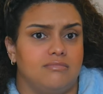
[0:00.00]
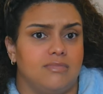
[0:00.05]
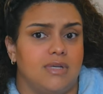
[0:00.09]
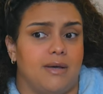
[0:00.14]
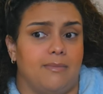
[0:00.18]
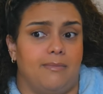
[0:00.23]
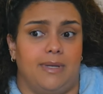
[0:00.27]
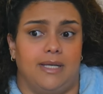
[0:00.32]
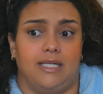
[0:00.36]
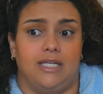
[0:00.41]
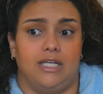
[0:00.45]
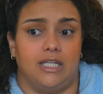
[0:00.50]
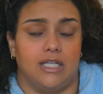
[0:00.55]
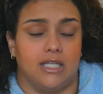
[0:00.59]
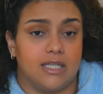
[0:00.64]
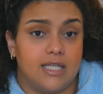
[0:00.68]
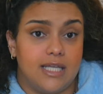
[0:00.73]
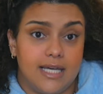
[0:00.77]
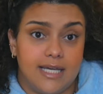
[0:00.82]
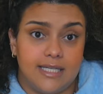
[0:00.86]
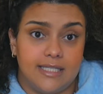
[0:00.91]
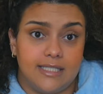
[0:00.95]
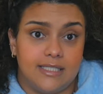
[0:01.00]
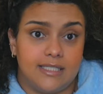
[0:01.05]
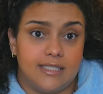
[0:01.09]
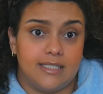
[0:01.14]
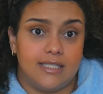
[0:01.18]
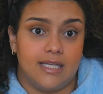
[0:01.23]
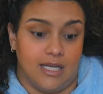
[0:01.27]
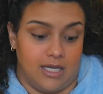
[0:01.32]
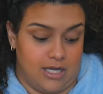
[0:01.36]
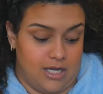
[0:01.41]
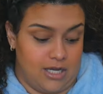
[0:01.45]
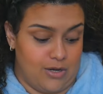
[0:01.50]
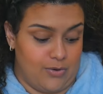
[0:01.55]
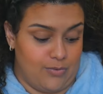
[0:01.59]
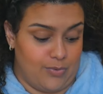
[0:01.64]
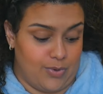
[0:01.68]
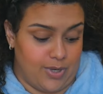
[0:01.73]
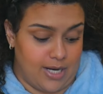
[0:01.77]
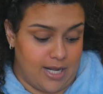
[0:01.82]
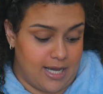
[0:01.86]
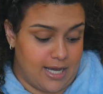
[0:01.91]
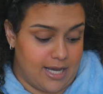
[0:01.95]
A big deal of this,
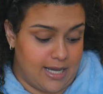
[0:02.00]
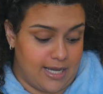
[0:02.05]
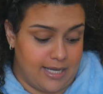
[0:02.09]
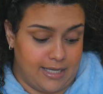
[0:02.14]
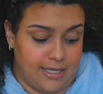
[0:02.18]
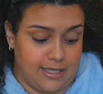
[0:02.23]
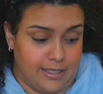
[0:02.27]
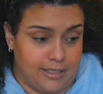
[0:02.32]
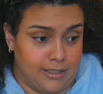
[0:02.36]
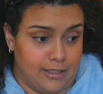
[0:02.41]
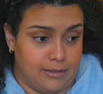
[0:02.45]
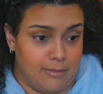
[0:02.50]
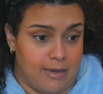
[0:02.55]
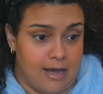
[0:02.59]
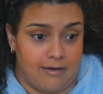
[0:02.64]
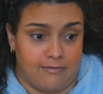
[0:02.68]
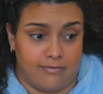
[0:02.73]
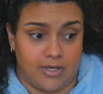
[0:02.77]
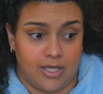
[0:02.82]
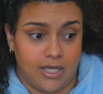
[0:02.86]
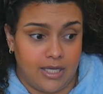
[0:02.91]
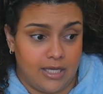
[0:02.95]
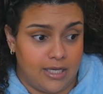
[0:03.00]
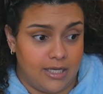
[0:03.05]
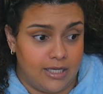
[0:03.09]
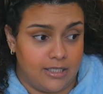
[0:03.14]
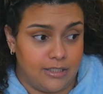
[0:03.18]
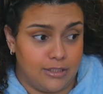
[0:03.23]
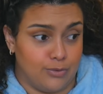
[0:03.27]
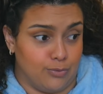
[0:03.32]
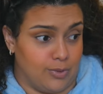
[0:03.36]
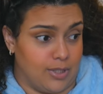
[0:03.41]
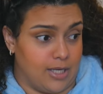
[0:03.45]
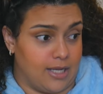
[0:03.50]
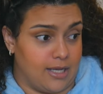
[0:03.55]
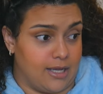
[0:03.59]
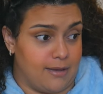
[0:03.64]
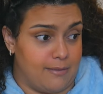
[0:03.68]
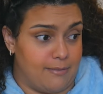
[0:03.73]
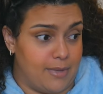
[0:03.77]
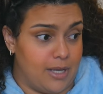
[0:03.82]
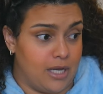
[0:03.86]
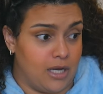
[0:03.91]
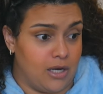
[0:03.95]
when I have kids, when I
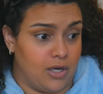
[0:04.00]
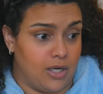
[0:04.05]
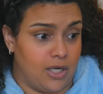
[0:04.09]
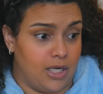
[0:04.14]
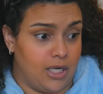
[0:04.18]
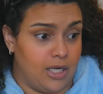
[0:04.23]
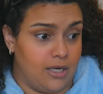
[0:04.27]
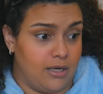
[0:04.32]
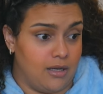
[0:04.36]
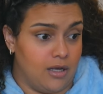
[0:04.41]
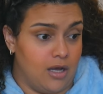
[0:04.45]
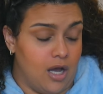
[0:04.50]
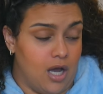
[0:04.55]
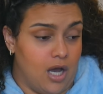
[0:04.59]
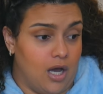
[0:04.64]
get married,